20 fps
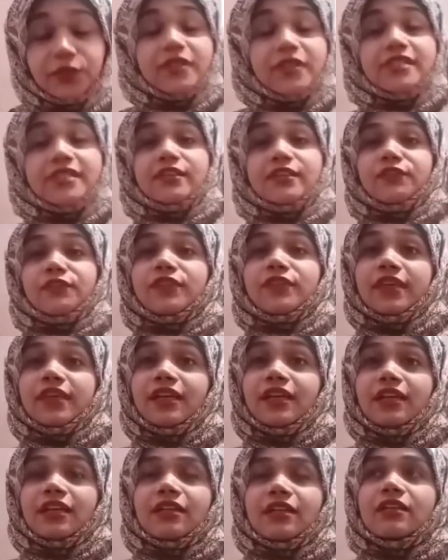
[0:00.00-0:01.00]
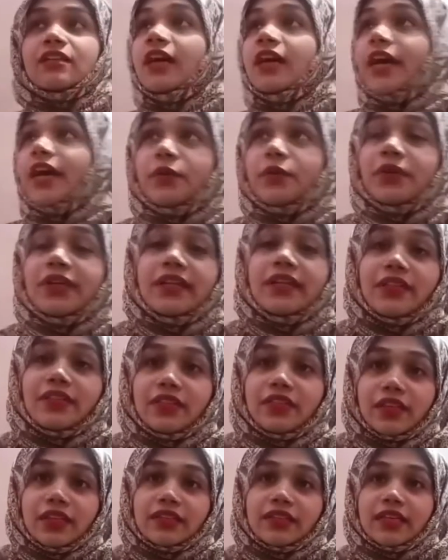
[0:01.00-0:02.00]
Stephanie. I really
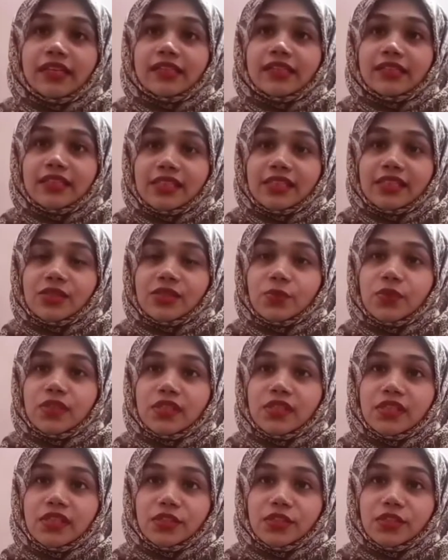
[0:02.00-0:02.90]
think that this will